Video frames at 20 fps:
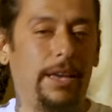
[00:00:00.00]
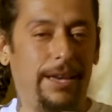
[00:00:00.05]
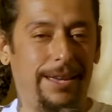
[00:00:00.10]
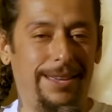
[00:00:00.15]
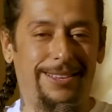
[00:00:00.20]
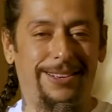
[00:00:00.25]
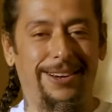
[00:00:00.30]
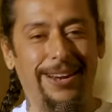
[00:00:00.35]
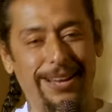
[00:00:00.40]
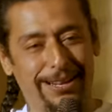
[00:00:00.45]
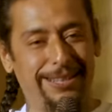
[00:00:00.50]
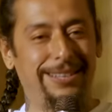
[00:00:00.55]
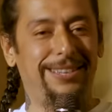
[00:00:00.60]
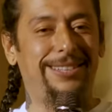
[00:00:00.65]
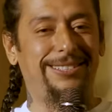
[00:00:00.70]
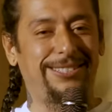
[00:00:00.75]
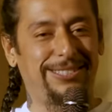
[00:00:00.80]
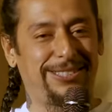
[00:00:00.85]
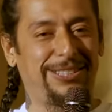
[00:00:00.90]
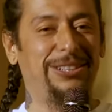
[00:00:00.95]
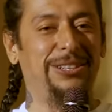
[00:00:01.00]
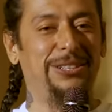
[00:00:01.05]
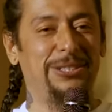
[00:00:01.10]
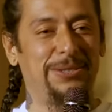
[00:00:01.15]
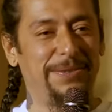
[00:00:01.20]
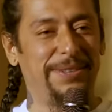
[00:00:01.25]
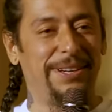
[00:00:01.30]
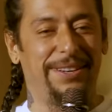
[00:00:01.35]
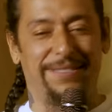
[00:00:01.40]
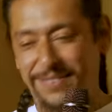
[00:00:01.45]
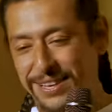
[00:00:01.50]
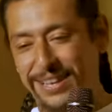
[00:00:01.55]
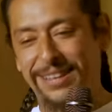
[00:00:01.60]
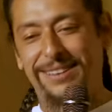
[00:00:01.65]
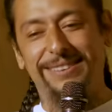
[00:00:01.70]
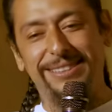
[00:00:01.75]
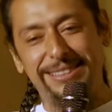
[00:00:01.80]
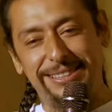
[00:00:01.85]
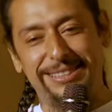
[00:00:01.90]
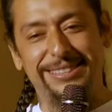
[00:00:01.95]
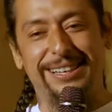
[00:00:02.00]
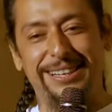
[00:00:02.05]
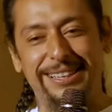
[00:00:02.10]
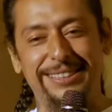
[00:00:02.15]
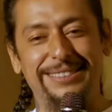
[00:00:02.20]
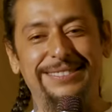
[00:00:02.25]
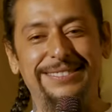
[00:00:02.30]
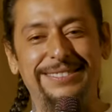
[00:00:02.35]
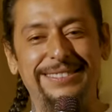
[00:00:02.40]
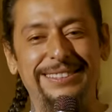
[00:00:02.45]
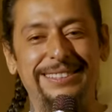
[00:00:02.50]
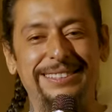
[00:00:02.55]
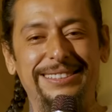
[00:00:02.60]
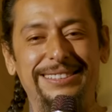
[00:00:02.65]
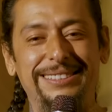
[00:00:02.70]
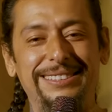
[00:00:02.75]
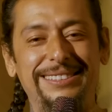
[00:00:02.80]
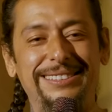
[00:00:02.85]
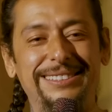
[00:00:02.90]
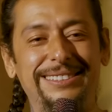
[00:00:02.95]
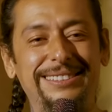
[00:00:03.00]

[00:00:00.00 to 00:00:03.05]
And they're like, excuse me. I'm like, what's up, man?